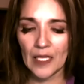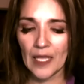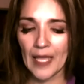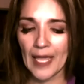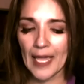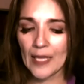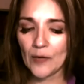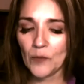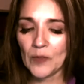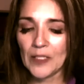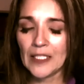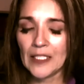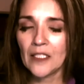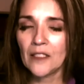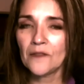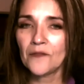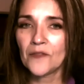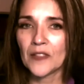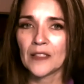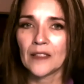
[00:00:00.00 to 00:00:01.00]
and we
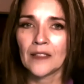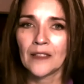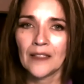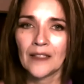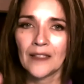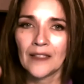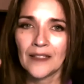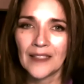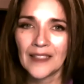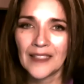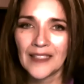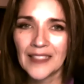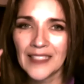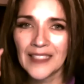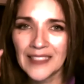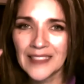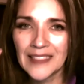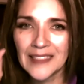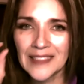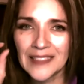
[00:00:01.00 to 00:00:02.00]
live
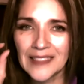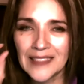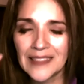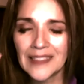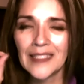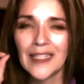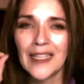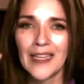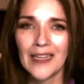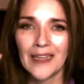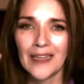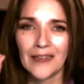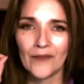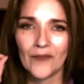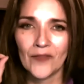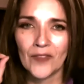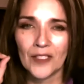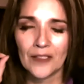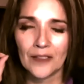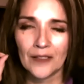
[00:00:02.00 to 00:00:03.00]

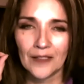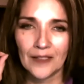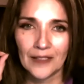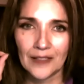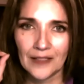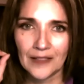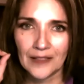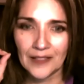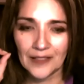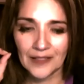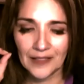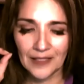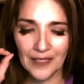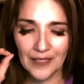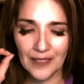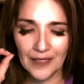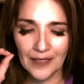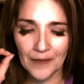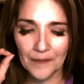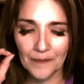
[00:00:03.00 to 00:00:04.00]
enslaved to
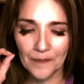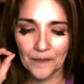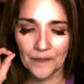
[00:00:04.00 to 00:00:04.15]
time.